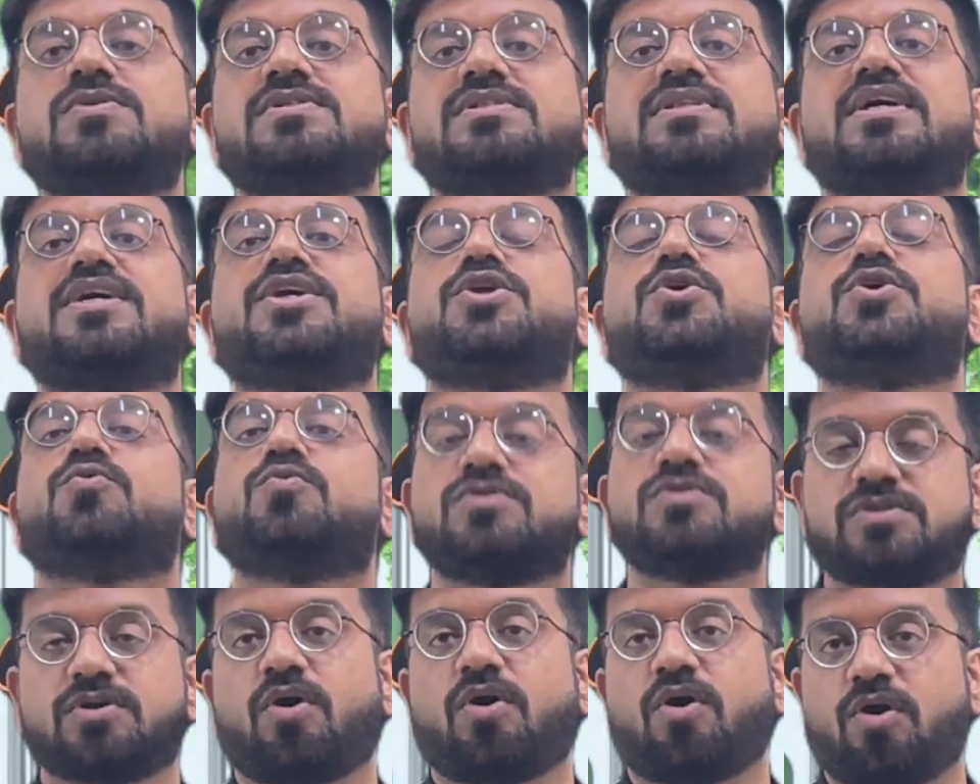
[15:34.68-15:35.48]
the
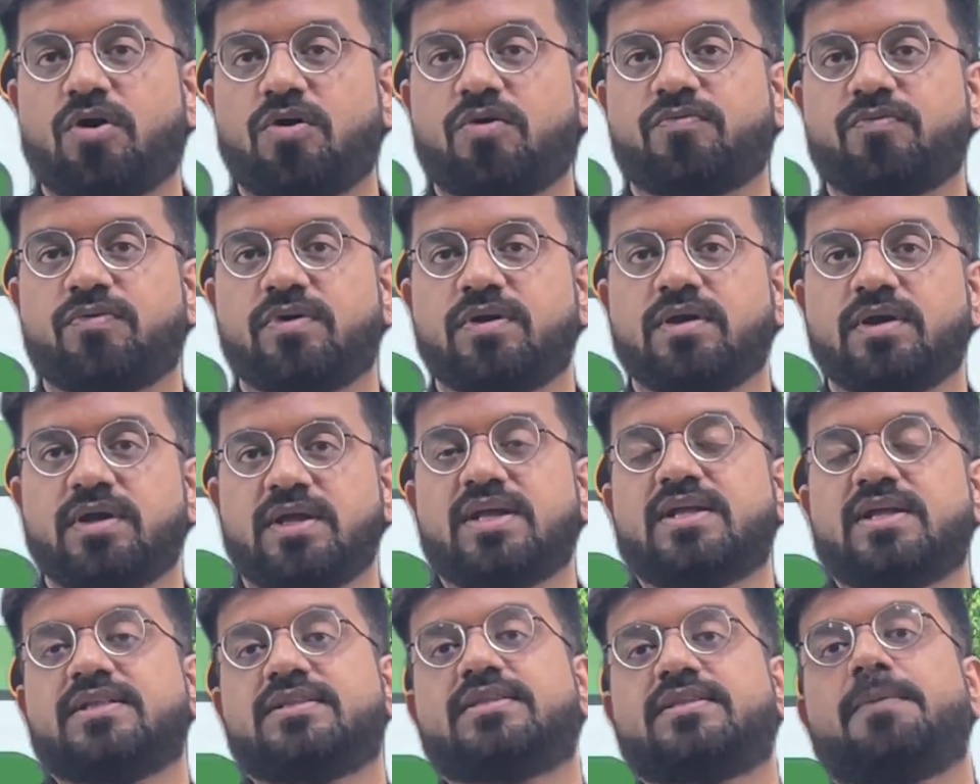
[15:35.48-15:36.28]
use of
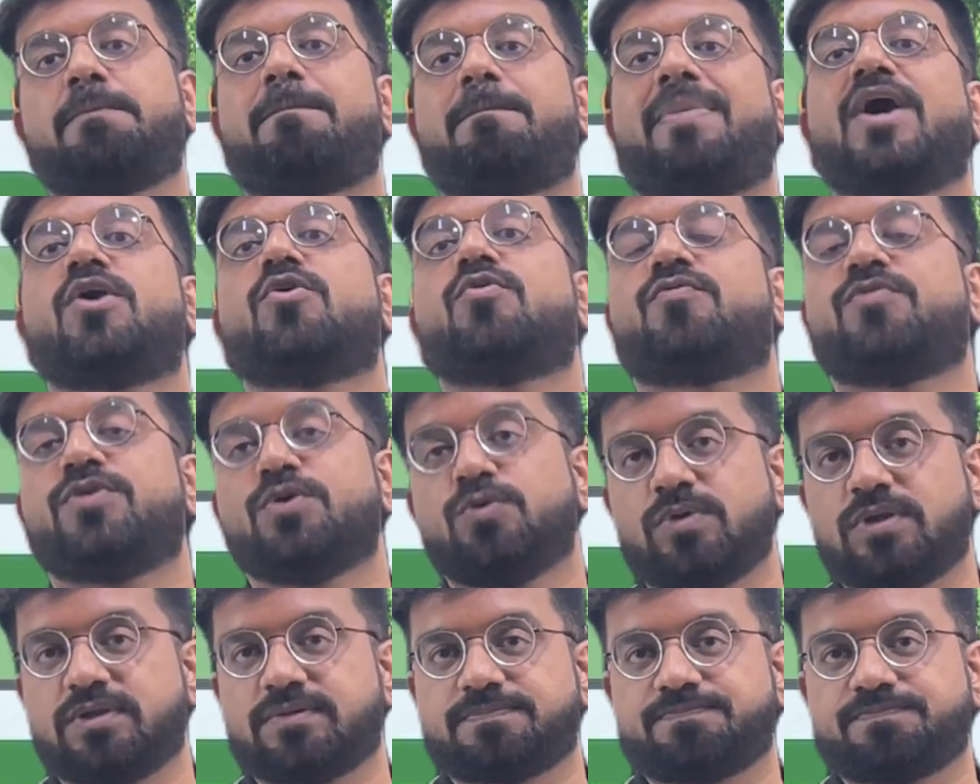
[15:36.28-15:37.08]
the
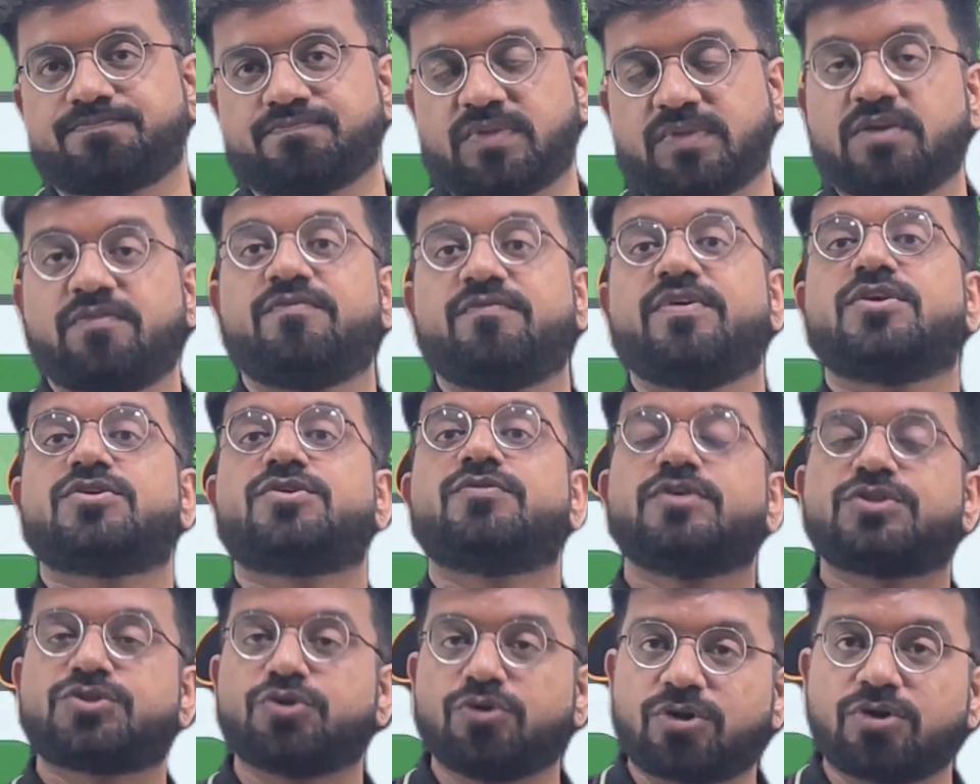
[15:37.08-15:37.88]
biofuel. We
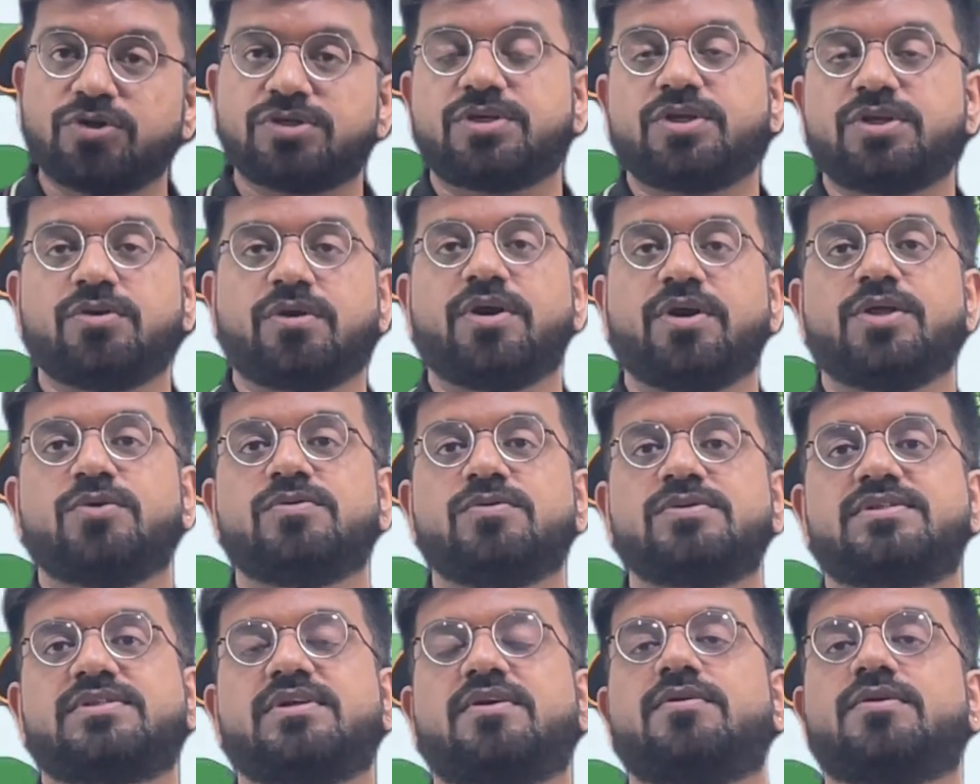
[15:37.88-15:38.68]
should reduce
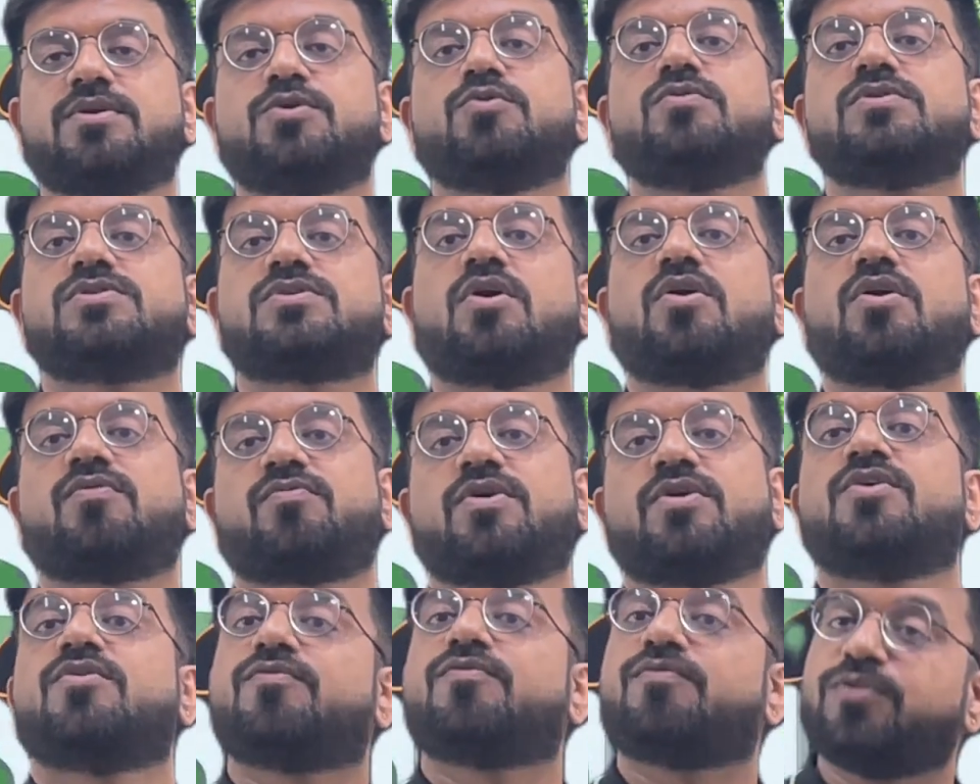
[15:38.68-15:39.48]
the use
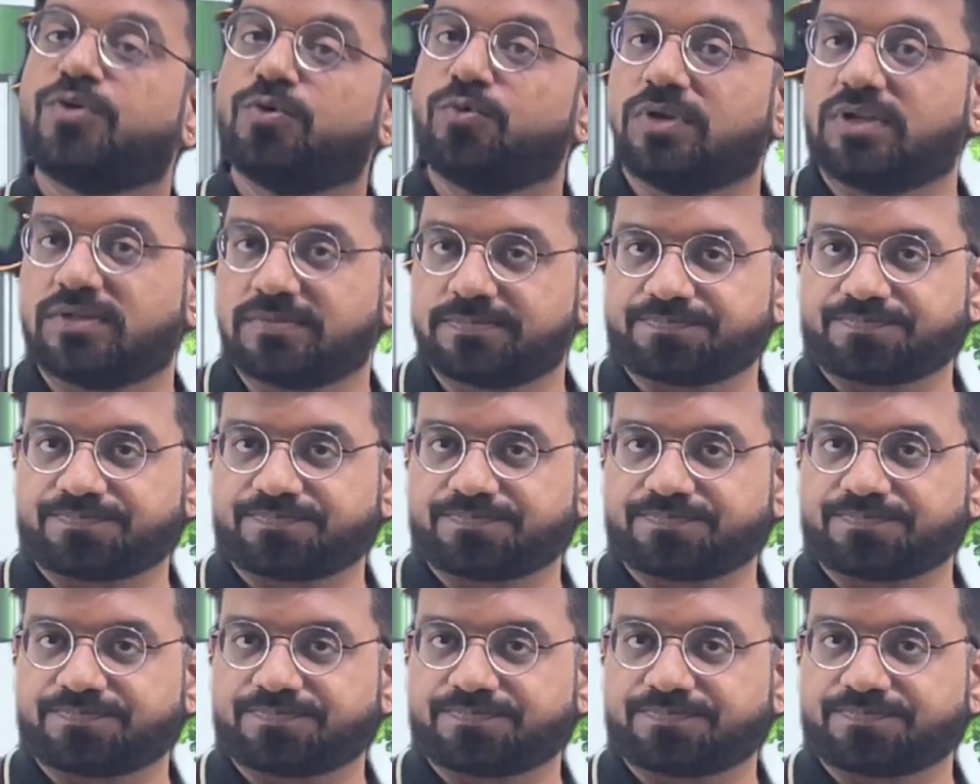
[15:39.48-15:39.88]
of fuel.